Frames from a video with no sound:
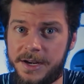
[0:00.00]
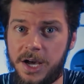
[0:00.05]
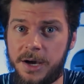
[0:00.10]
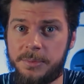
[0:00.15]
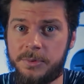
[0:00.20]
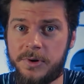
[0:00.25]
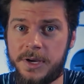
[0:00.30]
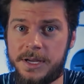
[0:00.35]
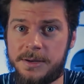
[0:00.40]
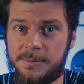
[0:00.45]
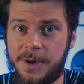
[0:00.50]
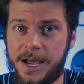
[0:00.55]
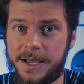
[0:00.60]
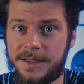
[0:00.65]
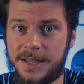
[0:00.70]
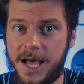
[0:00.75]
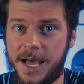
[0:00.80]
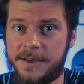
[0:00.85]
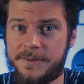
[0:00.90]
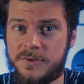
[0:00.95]
and upgrade my
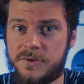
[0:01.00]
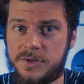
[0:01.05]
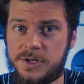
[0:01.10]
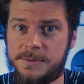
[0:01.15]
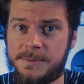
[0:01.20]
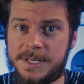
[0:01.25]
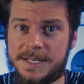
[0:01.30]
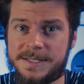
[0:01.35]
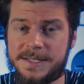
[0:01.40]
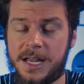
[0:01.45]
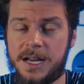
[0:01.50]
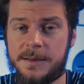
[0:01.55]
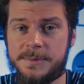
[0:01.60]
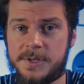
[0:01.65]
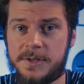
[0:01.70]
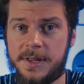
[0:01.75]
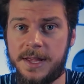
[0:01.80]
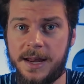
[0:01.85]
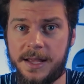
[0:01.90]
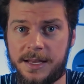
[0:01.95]
live streaming setup
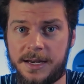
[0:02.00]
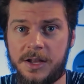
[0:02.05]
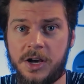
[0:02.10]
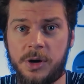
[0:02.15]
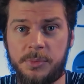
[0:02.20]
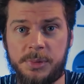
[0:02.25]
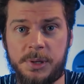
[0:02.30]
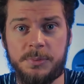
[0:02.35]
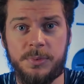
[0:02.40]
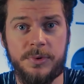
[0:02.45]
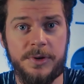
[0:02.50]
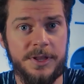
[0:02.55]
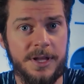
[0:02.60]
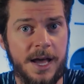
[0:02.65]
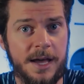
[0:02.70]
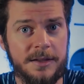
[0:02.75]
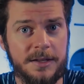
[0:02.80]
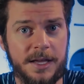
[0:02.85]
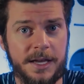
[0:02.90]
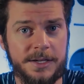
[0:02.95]
so that I can help people with
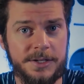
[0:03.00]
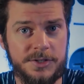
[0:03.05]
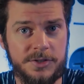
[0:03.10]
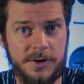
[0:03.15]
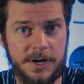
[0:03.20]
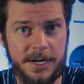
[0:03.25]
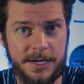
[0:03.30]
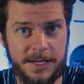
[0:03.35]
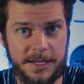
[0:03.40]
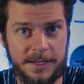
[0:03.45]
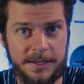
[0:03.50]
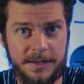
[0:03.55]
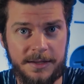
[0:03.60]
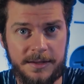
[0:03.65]
online training.